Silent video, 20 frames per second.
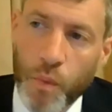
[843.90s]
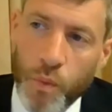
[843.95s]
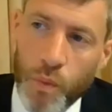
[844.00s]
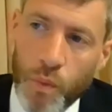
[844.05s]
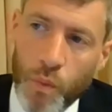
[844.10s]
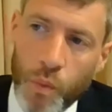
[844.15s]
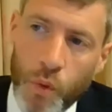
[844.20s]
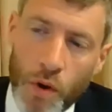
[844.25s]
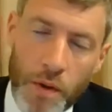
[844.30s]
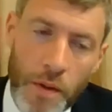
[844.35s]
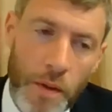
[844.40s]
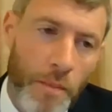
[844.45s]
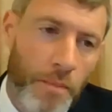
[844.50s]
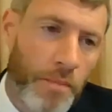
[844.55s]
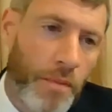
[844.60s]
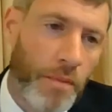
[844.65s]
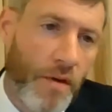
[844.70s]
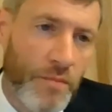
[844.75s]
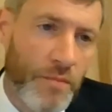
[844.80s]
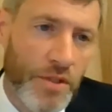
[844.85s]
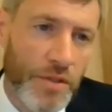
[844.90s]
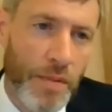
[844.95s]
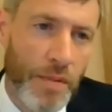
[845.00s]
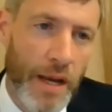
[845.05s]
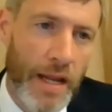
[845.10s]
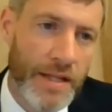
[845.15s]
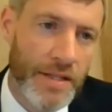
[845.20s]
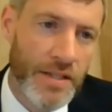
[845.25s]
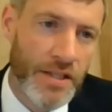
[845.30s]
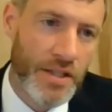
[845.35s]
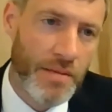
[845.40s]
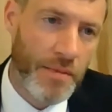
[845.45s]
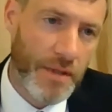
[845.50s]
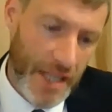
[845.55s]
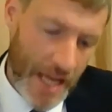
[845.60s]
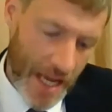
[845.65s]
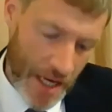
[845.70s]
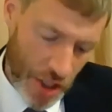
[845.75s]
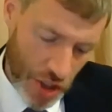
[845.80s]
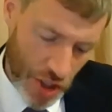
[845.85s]
What are the government's plans to
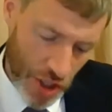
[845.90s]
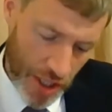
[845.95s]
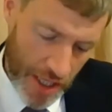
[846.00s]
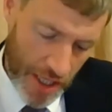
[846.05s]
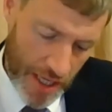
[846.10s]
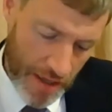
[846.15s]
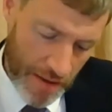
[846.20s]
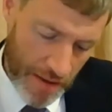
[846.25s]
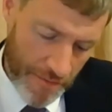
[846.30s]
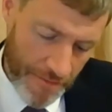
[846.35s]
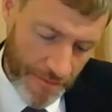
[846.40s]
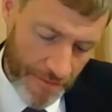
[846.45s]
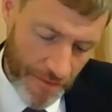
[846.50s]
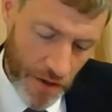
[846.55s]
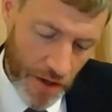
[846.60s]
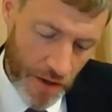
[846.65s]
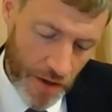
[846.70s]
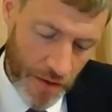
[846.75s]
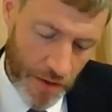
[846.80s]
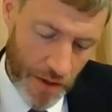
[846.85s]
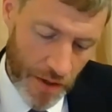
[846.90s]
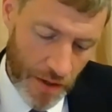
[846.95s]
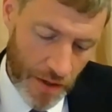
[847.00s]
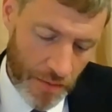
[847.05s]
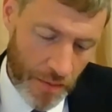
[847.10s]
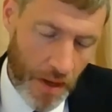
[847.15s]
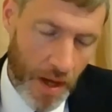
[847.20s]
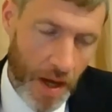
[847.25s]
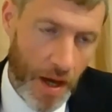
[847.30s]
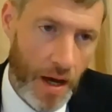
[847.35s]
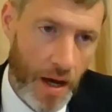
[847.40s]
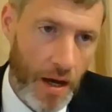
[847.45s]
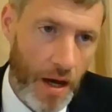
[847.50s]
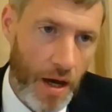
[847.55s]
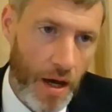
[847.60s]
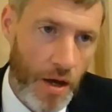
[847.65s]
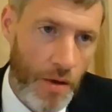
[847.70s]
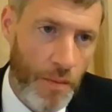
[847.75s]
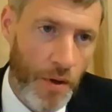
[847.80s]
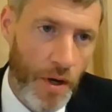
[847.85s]
potentially further
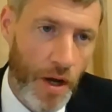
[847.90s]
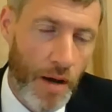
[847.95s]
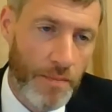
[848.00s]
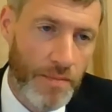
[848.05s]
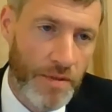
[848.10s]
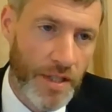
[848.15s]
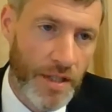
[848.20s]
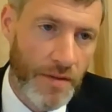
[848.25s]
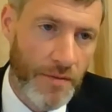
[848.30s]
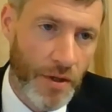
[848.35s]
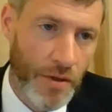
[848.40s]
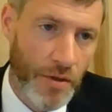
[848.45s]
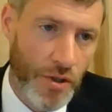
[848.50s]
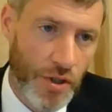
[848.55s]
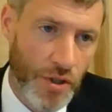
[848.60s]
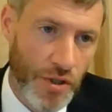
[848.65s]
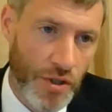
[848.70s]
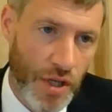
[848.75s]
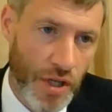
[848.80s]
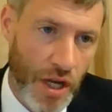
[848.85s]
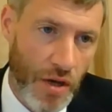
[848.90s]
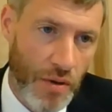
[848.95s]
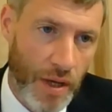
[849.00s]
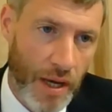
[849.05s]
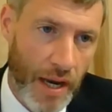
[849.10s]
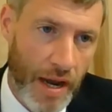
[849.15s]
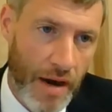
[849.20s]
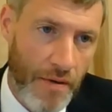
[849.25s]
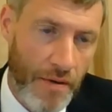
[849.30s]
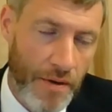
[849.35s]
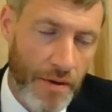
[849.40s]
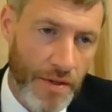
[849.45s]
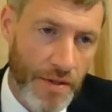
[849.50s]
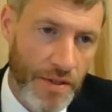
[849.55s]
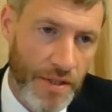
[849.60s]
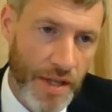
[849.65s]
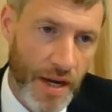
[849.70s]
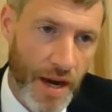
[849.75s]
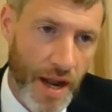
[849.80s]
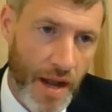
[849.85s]
open up devolution to local areas,
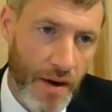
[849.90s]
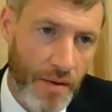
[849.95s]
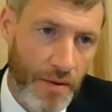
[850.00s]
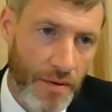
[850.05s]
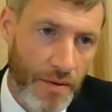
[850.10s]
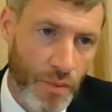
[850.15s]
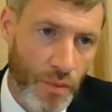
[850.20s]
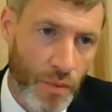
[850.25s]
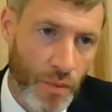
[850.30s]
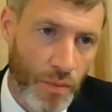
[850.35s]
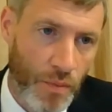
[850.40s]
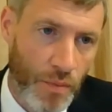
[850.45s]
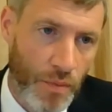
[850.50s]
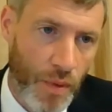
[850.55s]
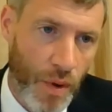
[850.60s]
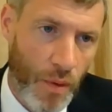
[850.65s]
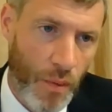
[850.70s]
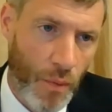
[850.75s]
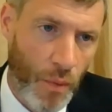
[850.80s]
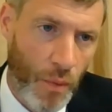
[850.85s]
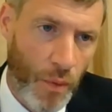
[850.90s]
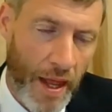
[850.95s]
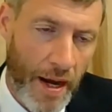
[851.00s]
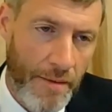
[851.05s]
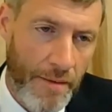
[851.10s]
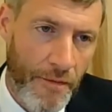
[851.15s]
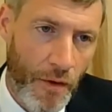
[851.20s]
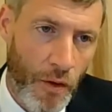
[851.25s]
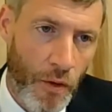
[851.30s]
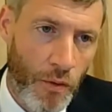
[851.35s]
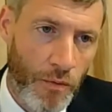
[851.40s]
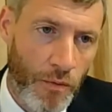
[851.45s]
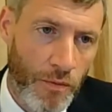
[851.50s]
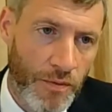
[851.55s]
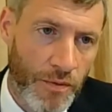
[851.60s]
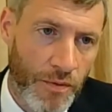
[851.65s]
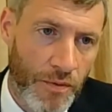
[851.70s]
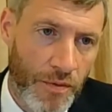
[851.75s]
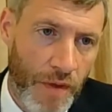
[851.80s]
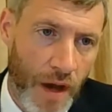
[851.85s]
and will that involve
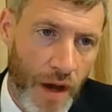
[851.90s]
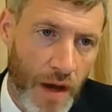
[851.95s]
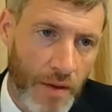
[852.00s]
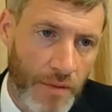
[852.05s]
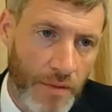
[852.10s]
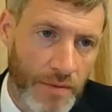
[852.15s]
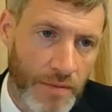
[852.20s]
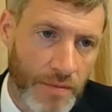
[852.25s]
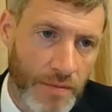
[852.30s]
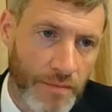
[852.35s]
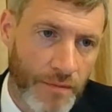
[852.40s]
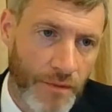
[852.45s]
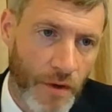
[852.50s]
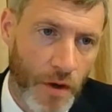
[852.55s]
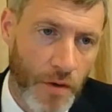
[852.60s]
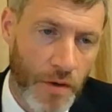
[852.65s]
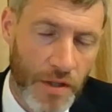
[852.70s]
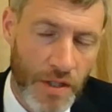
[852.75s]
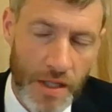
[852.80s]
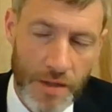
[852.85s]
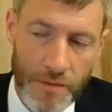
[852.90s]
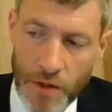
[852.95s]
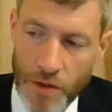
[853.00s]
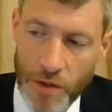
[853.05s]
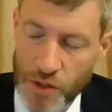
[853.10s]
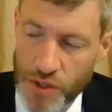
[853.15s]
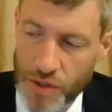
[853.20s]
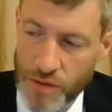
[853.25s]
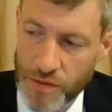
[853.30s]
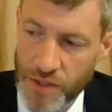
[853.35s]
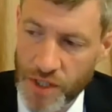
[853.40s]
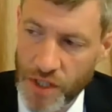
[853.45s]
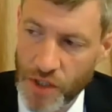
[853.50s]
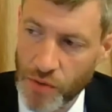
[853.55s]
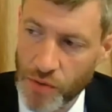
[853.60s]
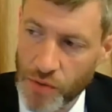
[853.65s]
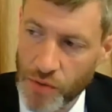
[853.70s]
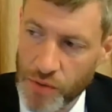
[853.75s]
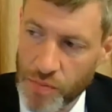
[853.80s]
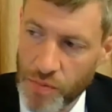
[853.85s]
further devolution of
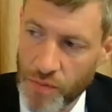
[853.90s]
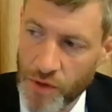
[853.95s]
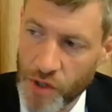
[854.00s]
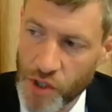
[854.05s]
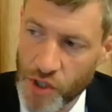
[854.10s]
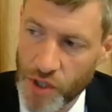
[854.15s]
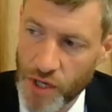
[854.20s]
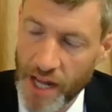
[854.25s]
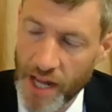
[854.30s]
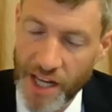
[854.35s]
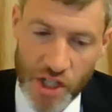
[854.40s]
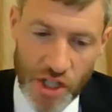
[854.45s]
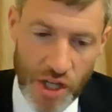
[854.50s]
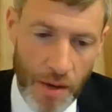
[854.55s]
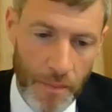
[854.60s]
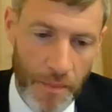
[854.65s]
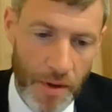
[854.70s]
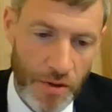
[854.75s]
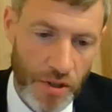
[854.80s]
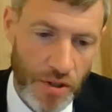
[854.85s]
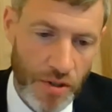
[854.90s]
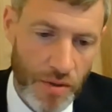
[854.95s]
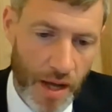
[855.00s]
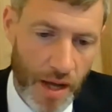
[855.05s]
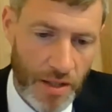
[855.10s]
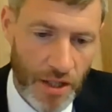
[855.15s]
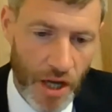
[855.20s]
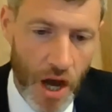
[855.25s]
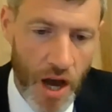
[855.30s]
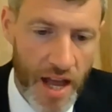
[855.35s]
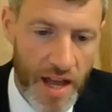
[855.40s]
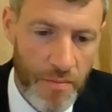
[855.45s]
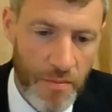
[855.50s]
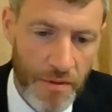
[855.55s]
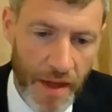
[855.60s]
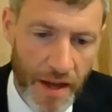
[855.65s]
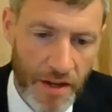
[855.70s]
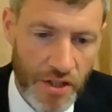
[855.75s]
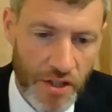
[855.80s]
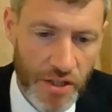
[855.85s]
skills provision? And actually, I'm going to tie in with
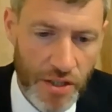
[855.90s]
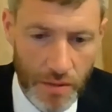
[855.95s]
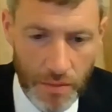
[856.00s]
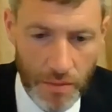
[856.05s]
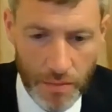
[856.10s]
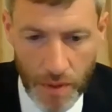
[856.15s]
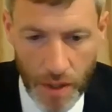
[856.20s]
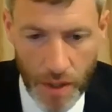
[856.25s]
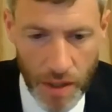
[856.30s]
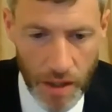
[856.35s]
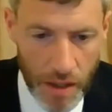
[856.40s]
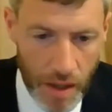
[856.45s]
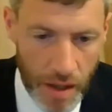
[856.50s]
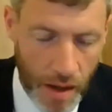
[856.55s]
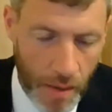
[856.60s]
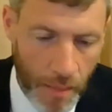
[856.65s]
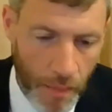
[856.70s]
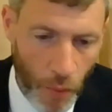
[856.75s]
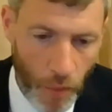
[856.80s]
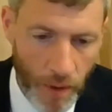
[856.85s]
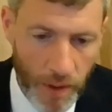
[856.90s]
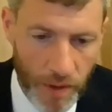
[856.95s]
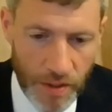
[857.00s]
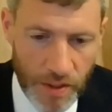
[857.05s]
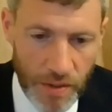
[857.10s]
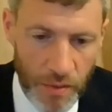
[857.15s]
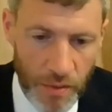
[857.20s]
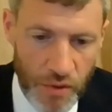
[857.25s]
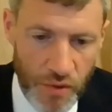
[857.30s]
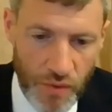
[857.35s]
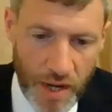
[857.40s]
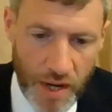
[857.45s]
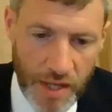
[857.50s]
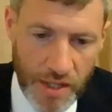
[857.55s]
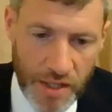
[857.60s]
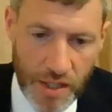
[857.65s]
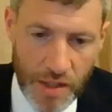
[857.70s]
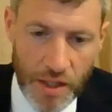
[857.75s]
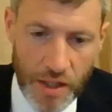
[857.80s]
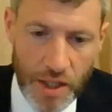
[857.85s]
that just a point that someone's
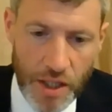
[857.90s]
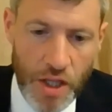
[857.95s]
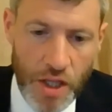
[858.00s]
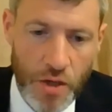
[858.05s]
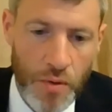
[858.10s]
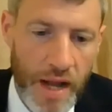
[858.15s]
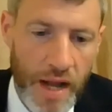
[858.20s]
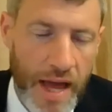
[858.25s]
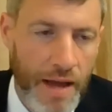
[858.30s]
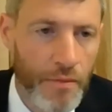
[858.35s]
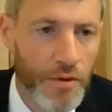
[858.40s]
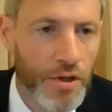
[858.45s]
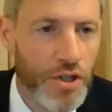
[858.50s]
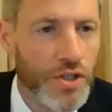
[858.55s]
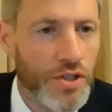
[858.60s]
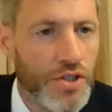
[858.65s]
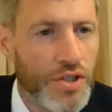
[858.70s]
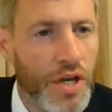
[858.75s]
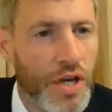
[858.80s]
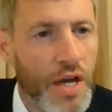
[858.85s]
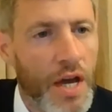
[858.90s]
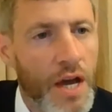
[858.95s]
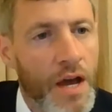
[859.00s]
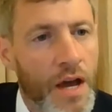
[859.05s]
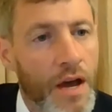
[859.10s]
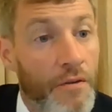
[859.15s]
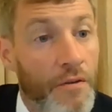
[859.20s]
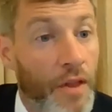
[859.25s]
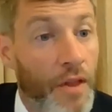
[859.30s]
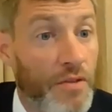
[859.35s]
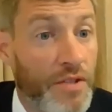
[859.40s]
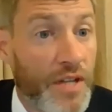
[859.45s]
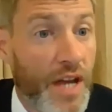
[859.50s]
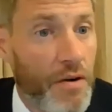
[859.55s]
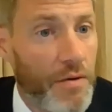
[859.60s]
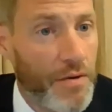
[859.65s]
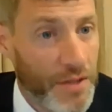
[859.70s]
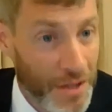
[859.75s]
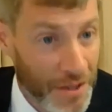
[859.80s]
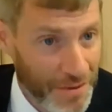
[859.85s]
raised in the Q&A, which is for those
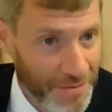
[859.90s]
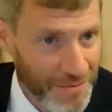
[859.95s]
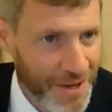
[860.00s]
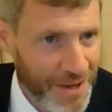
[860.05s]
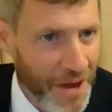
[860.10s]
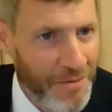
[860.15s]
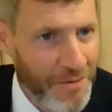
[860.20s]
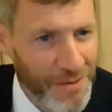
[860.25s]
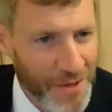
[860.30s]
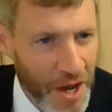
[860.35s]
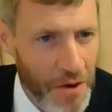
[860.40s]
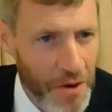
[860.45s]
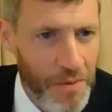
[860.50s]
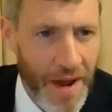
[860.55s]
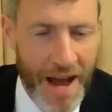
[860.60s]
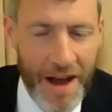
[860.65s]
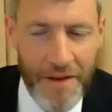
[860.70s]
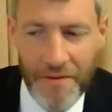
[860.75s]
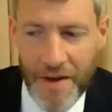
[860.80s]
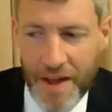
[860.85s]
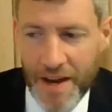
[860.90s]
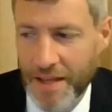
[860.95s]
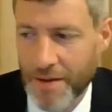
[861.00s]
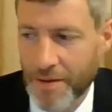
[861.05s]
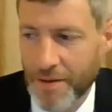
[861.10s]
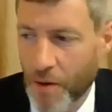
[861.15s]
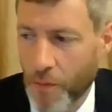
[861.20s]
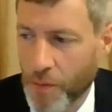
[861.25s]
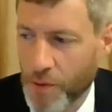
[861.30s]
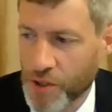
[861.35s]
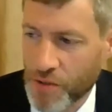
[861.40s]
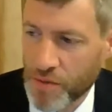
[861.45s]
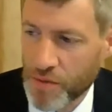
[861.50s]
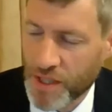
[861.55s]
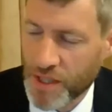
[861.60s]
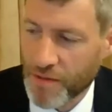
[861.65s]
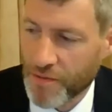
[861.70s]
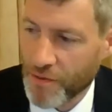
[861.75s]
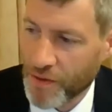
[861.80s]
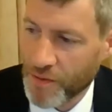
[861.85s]
areas that don't have any
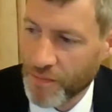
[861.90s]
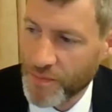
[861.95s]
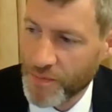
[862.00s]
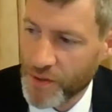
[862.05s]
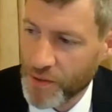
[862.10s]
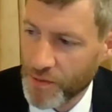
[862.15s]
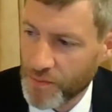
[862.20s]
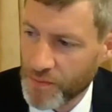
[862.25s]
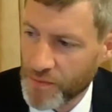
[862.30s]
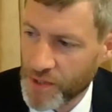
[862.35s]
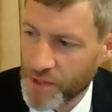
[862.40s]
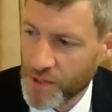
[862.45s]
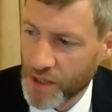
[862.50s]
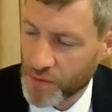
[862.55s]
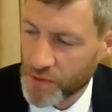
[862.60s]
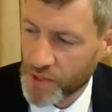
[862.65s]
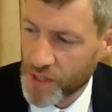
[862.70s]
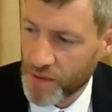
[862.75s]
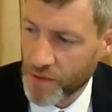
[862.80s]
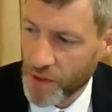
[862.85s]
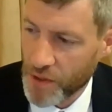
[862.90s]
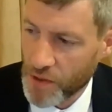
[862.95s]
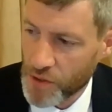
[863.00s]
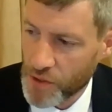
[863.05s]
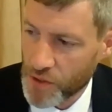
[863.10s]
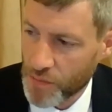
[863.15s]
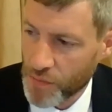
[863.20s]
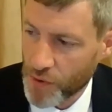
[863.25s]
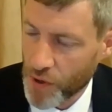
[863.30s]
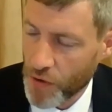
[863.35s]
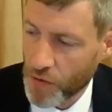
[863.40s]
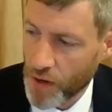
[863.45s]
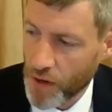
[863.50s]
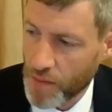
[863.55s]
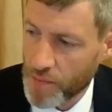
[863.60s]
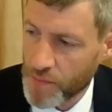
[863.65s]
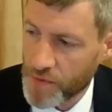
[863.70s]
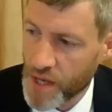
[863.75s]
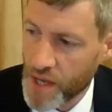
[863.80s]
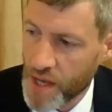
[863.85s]
opportunity for sort of skills devolution
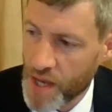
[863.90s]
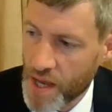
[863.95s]
programs.